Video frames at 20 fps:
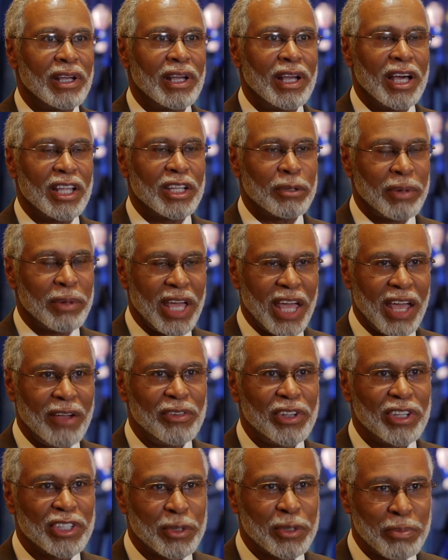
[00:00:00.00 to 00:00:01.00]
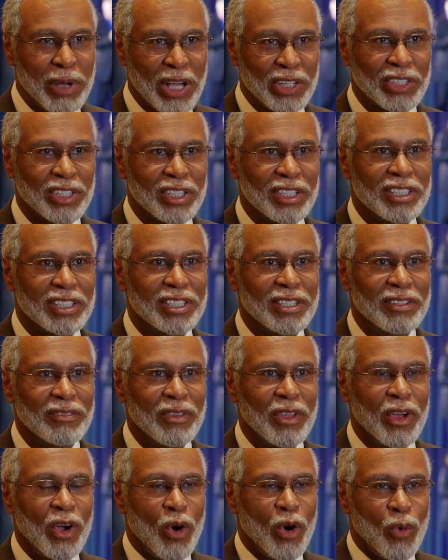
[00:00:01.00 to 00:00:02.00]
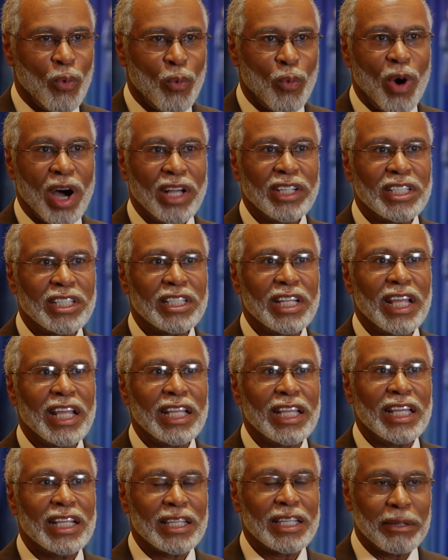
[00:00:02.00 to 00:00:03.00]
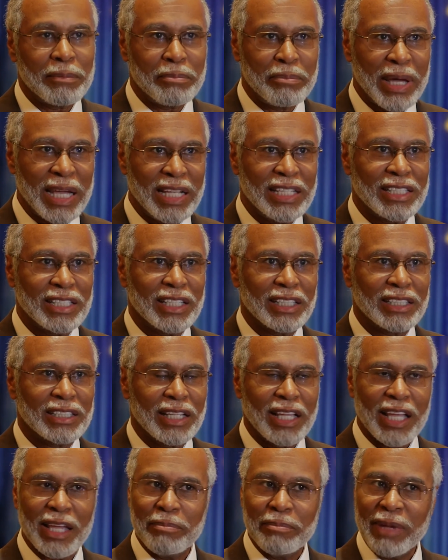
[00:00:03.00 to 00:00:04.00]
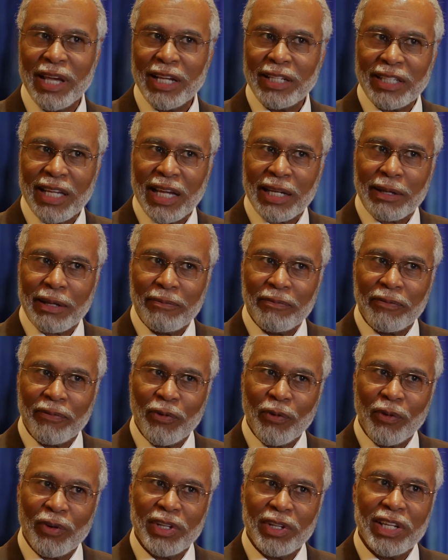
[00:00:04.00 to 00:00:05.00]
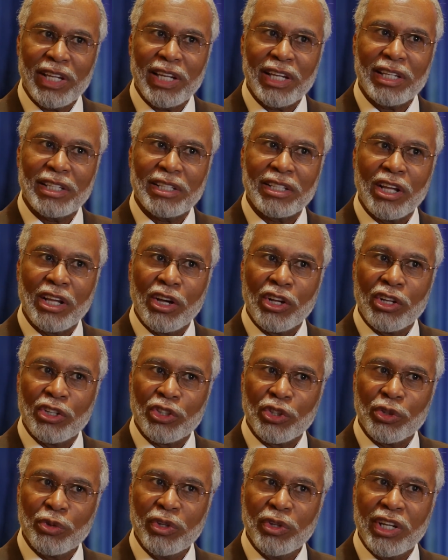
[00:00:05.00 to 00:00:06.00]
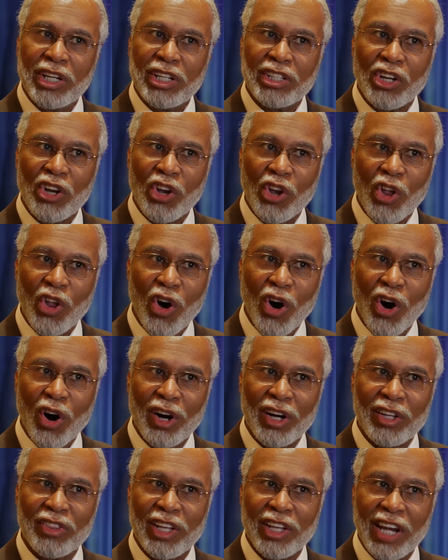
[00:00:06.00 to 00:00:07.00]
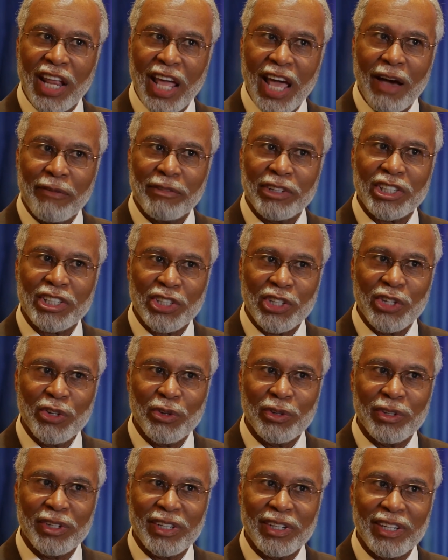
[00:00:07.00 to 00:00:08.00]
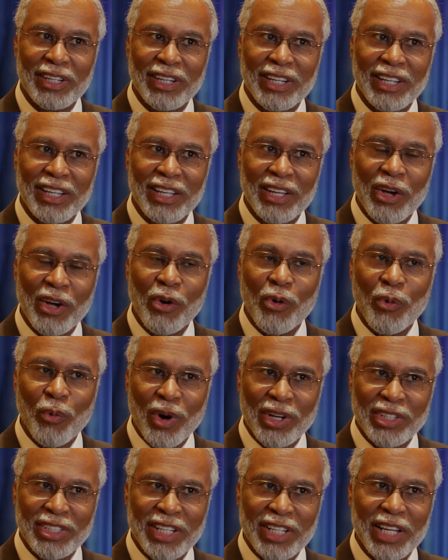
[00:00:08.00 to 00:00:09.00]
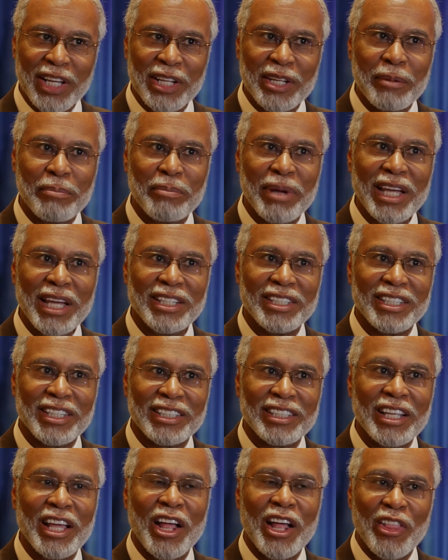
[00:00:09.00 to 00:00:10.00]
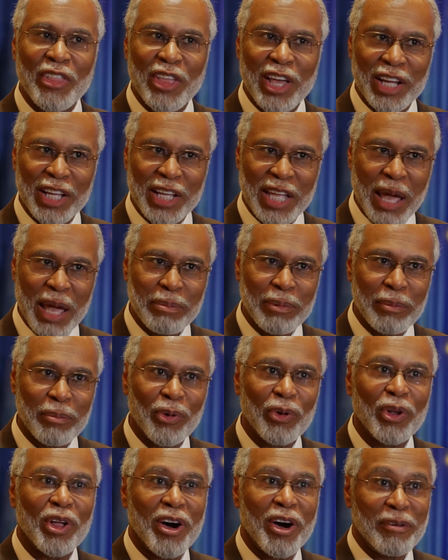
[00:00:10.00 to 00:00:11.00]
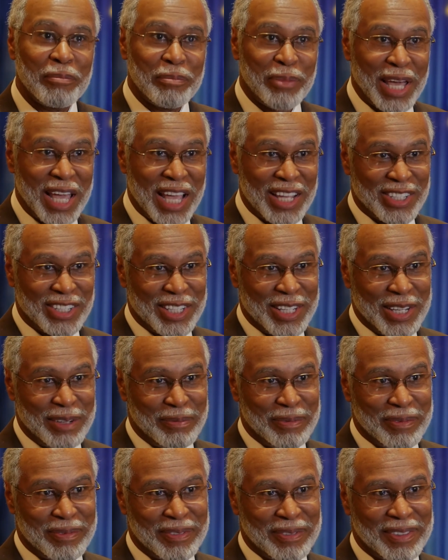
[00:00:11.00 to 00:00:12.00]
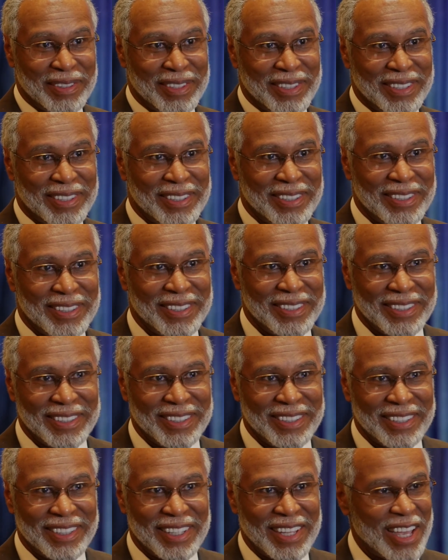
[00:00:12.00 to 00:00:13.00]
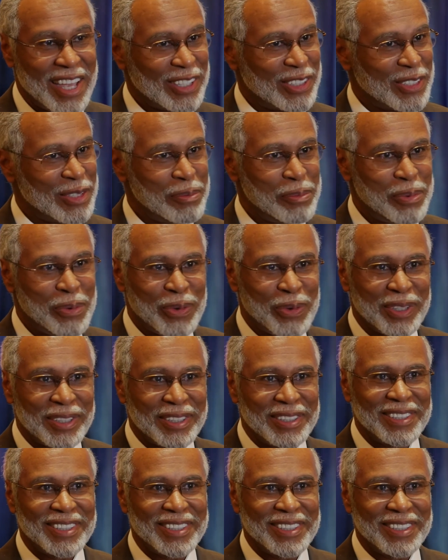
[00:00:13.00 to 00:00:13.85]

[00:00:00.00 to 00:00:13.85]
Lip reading: as a behavior specialist, once they get the basics, it may take them 4 years, 2 years longer than the average student. Once they get the basics, they're capable of passing them. Excellent point.